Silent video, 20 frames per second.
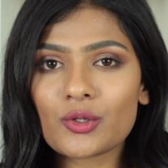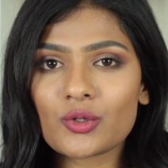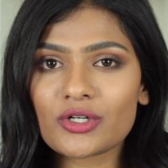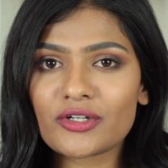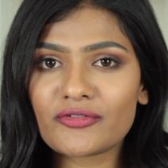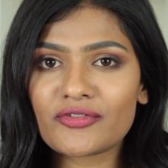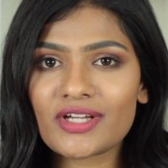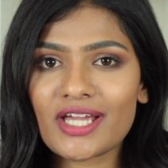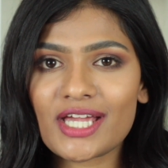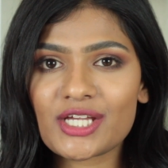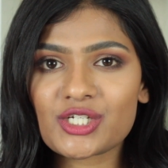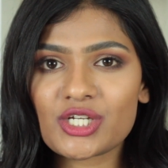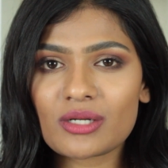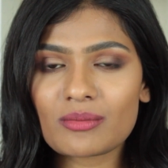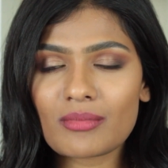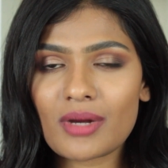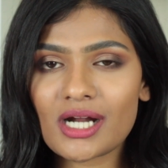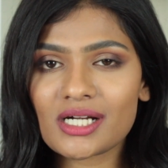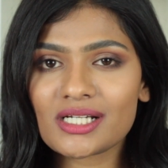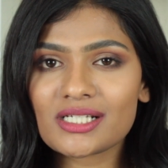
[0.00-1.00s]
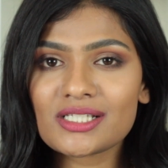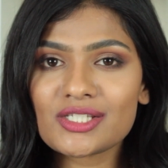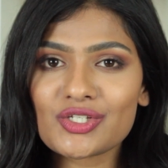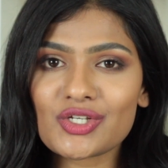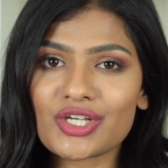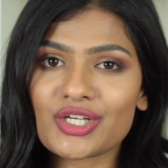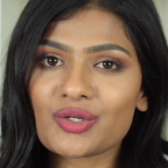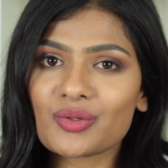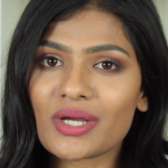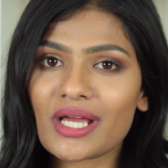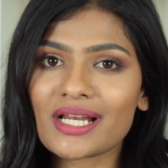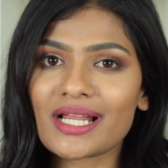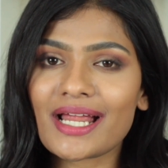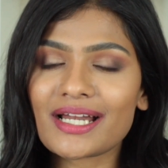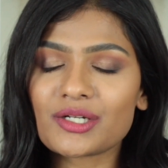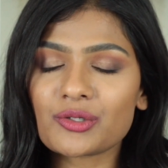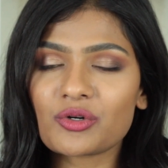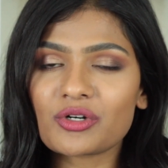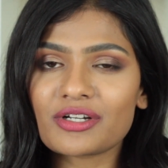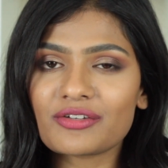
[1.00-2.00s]
notification button so you can
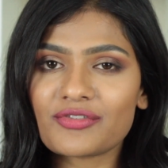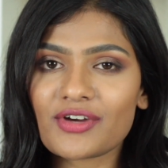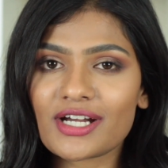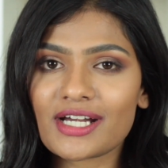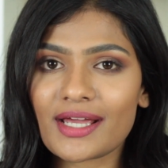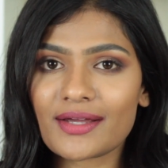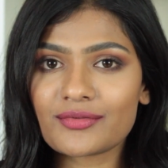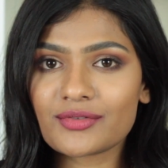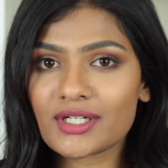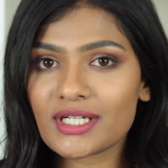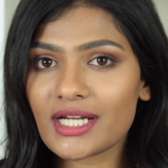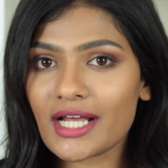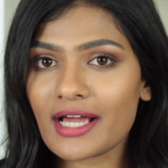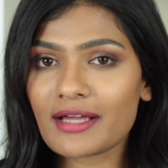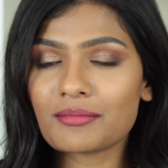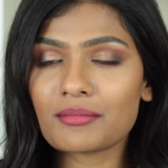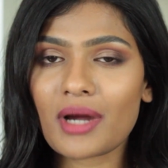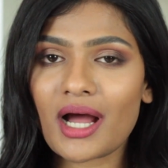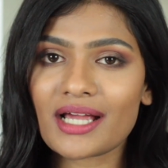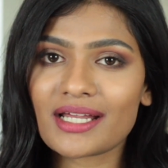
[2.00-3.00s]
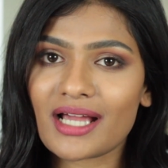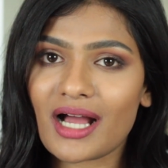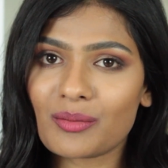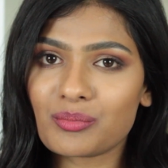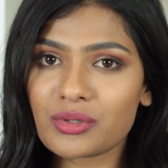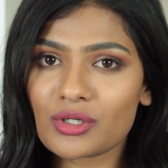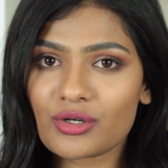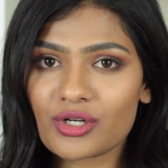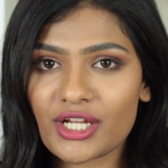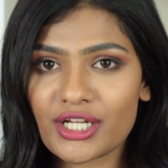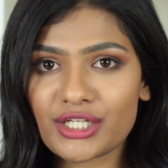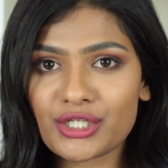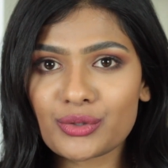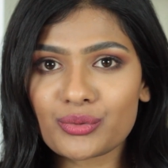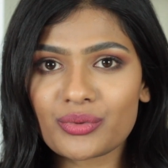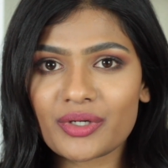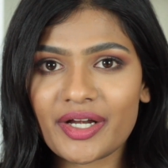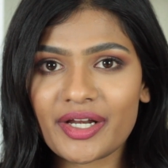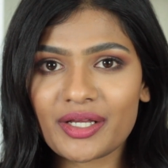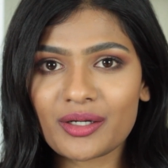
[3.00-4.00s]
get notified every time I upload a
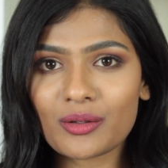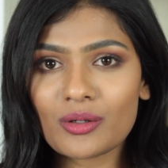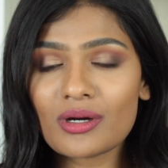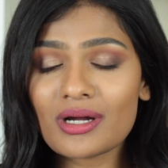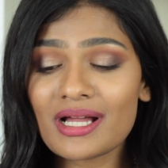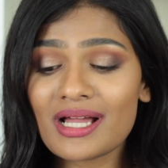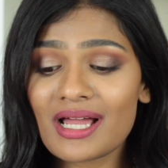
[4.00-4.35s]
new video.